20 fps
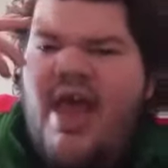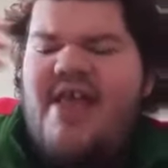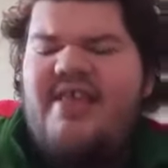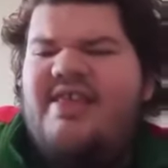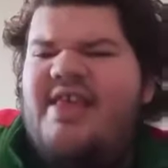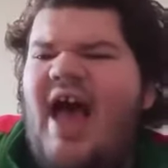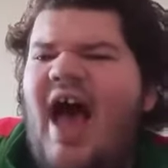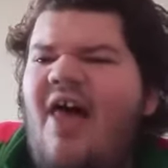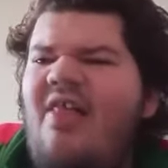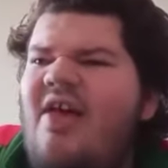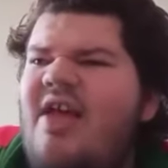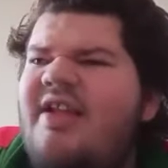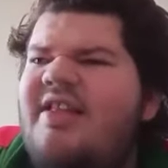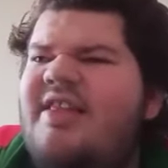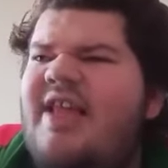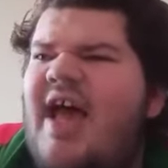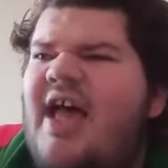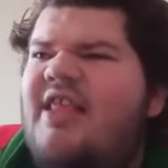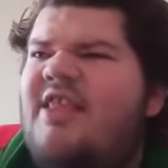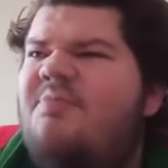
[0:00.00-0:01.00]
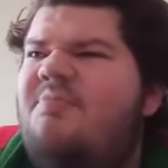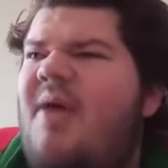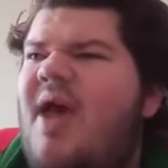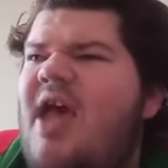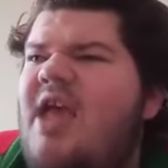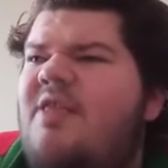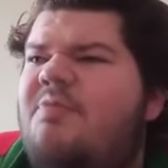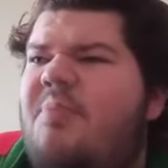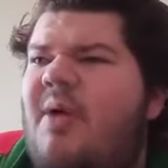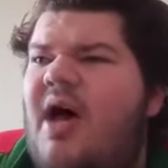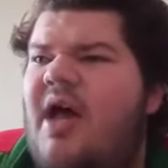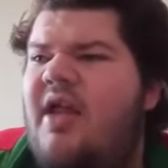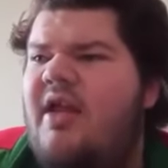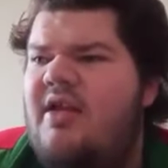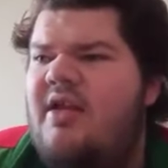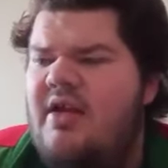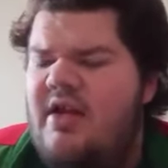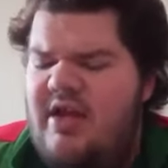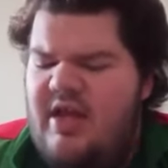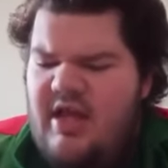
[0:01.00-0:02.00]
it's kind of like Dead Space,
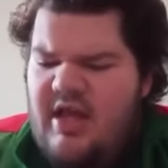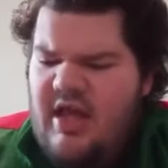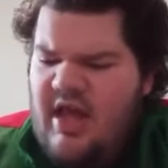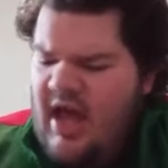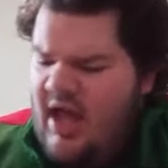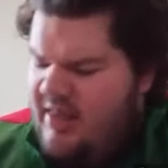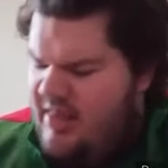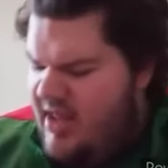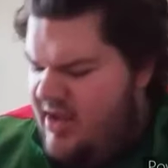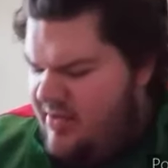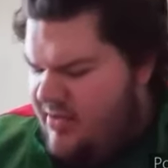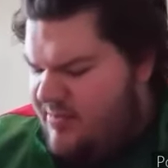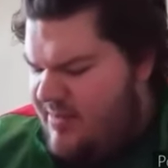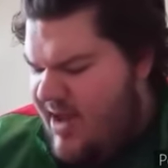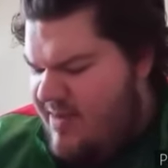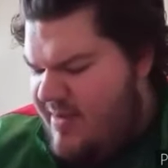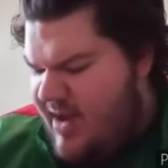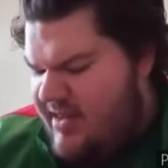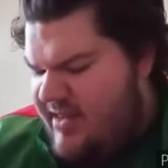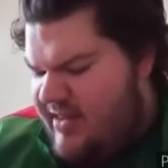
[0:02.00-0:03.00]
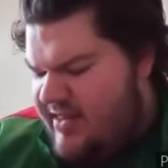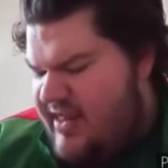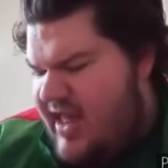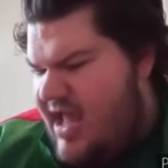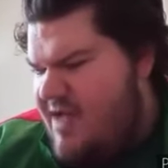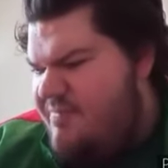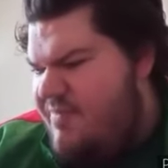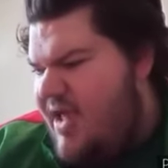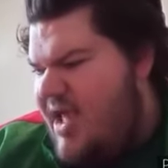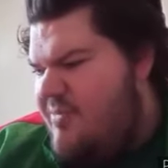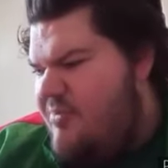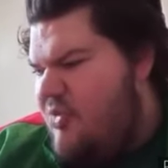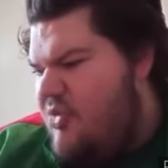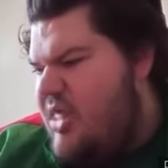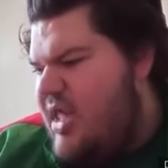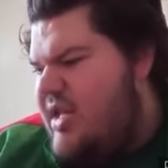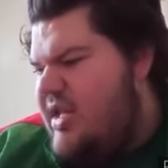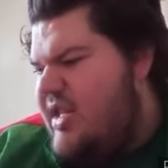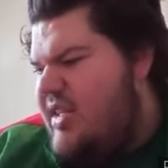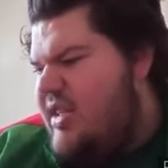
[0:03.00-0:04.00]
but I think it was made by the same people
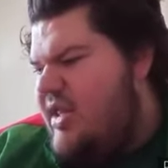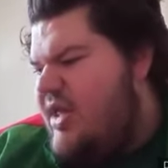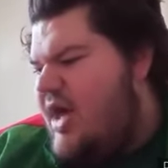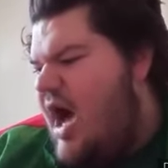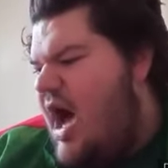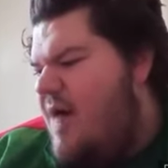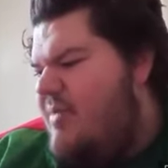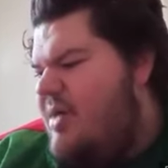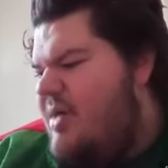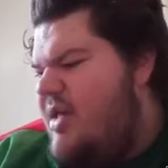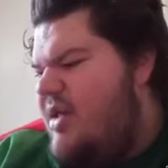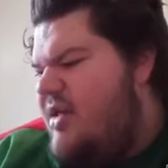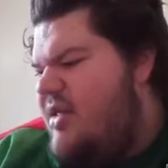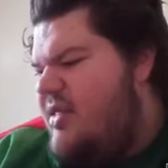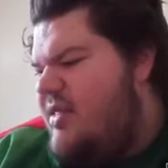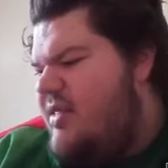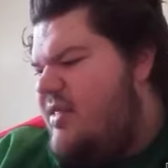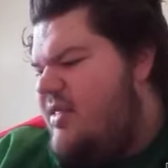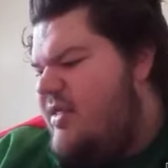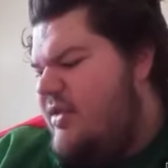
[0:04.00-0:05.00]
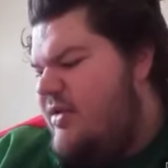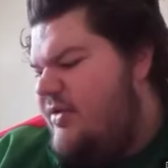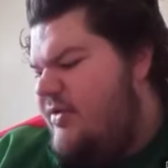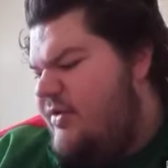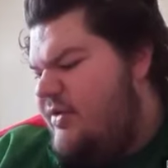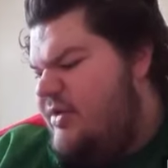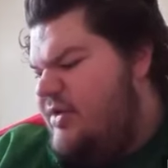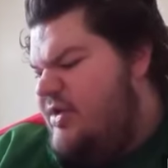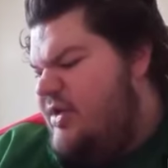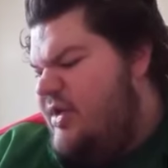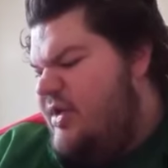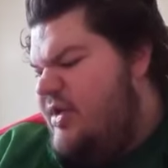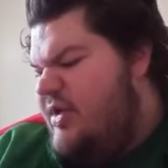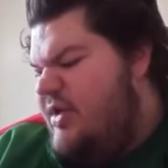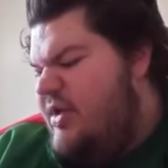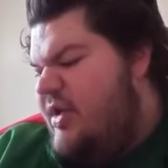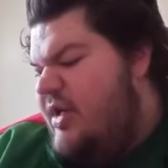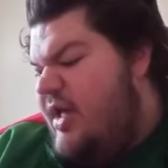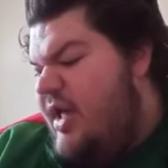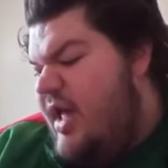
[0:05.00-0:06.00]
that did the comics.
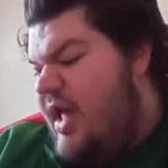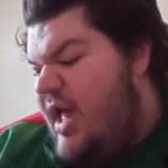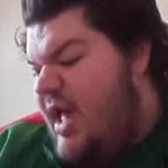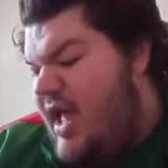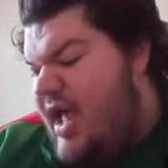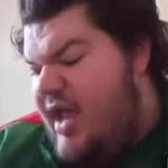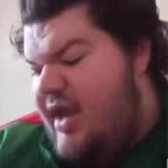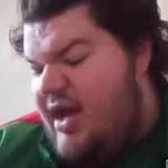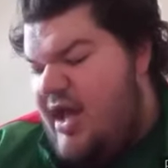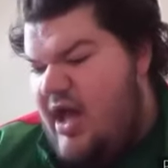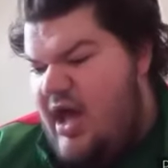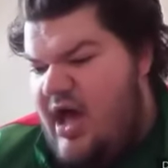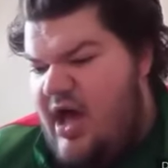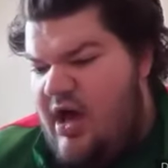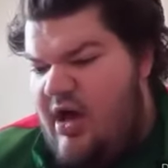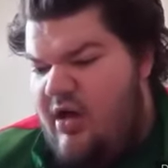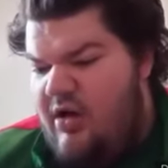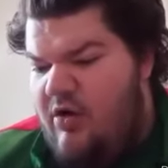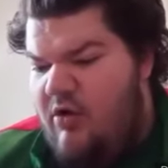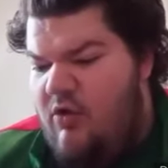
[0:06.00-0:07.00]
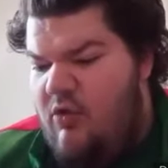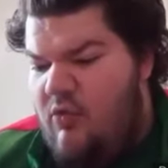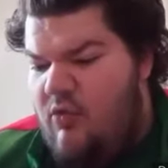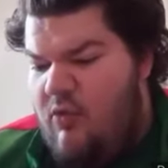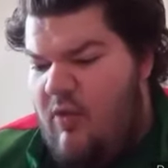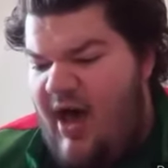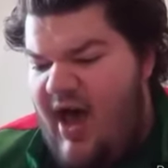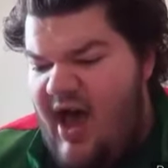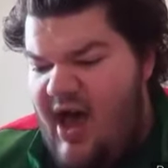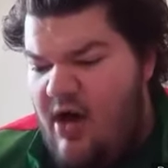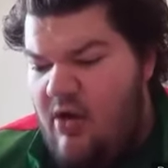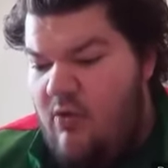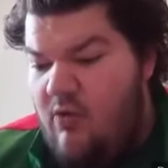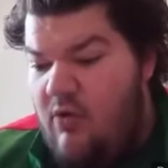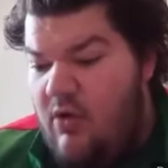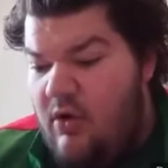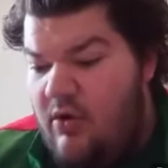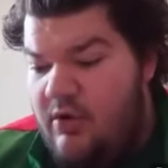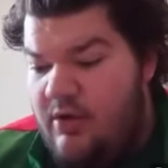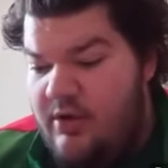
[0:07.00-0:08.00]
And uh,
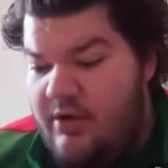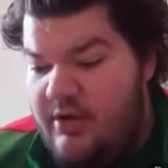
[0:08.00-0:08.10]
wow.